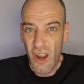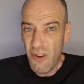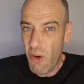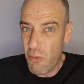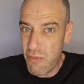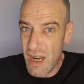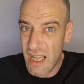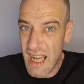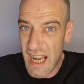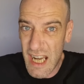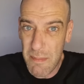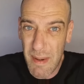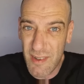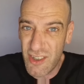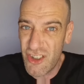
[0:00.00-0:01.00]
Not really
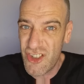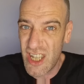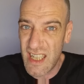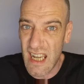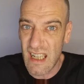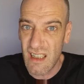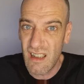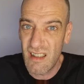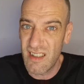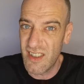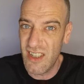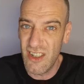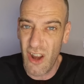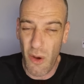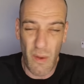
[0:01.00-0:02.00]
any bits of chicken, because I
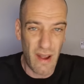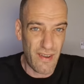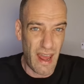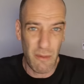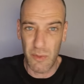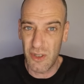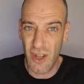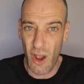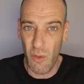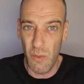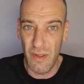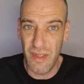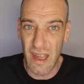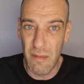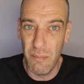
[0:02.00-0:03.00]
didn't know how that would go
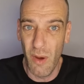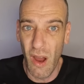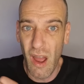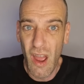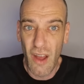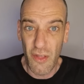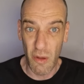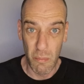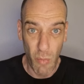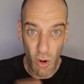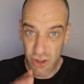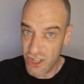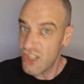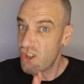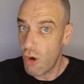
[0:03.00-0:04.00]
with it, but the
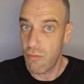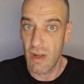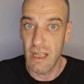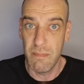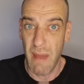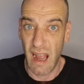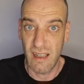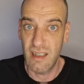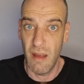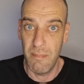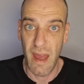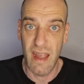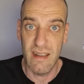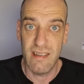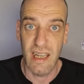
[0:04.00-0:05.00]
mushy curry matter,
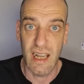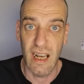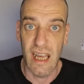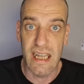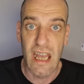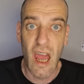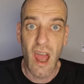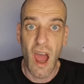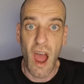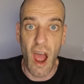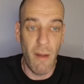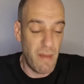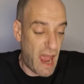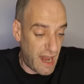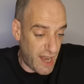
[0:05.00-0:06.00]
basically.
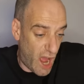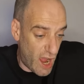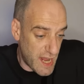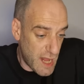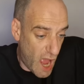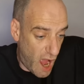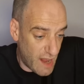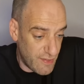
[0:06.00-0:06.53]
I